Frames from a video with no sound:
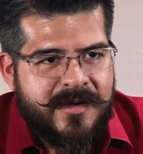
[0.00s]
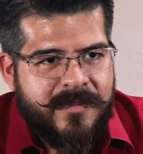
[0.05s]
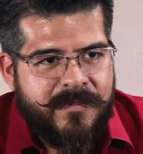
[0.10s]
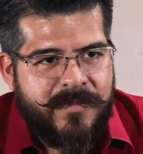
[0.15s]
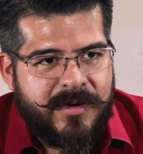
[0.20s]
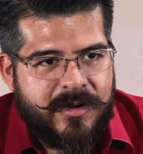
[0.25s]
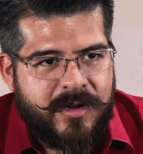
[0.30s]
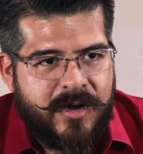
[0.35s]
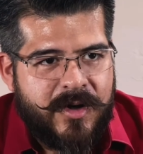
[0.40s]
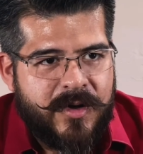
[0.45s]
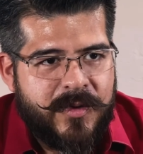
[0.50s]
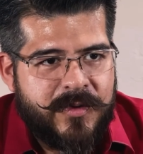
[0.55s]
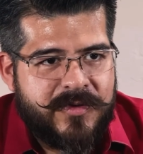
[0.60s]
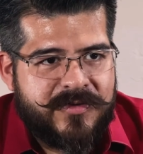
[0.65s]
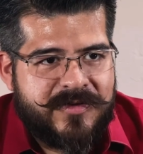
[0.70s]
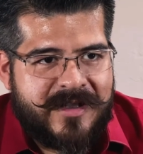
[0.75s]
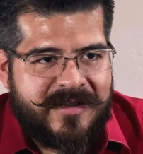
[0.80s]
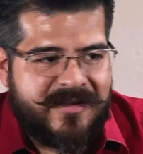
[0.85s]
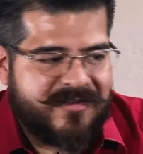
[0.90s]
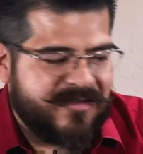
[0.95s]
below,
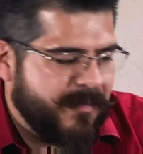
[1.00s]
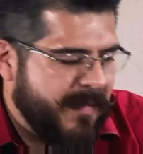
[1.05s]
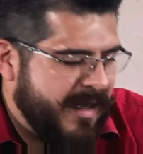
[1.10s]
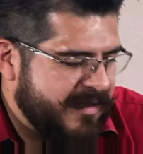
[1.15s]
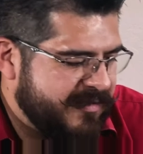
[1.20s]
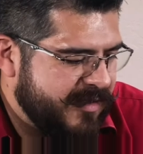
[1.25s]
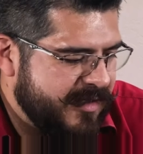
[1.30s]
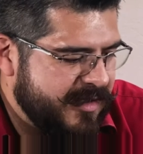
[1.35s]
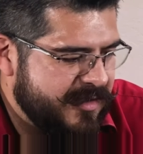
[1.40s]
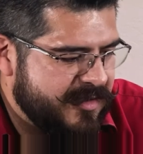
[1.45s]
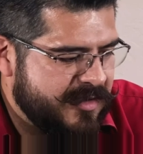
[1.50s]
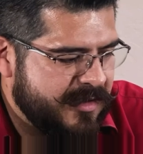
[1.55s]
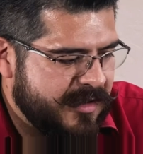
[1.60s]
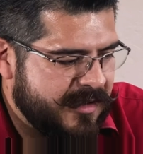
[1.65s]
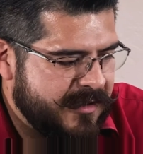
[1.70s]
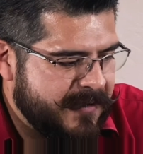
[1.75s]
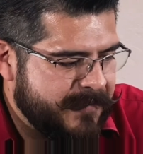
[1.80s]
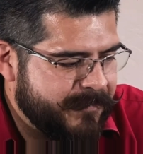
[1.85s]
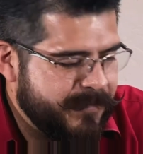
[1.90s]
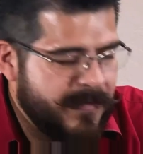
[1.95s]
send us a message
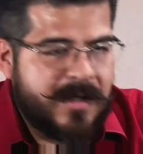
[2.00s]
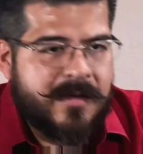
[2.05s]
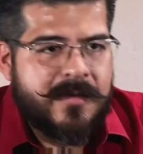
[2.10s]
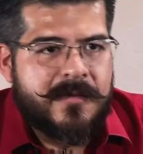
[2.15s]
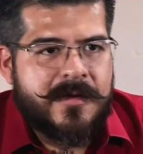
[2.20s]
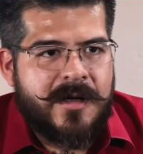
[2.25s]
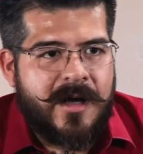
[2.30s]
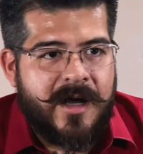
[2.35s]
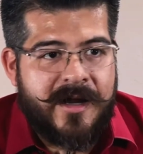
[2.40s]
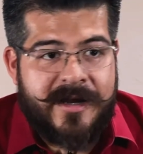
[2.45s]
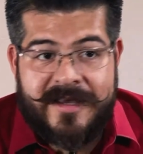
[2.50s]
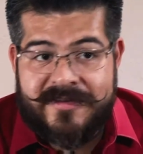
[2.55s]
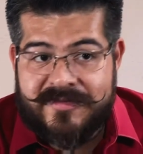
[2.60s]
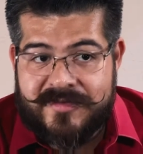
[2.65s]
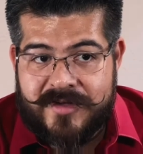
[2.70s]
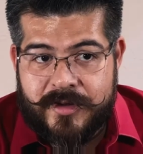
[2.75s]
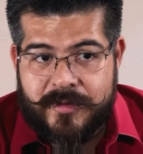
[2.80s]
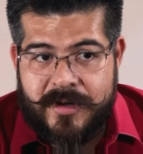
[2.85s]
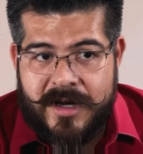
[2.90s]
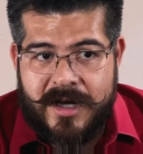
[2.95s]
on
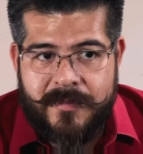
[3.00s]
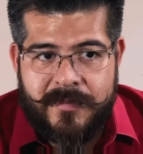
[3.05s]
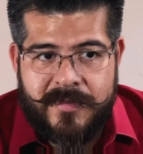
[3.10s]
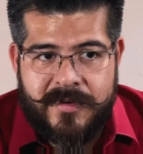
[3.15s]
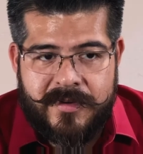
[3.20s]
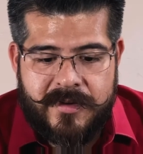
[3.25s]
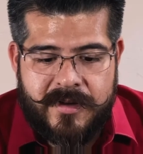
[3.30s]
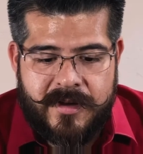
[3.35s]
Instagram,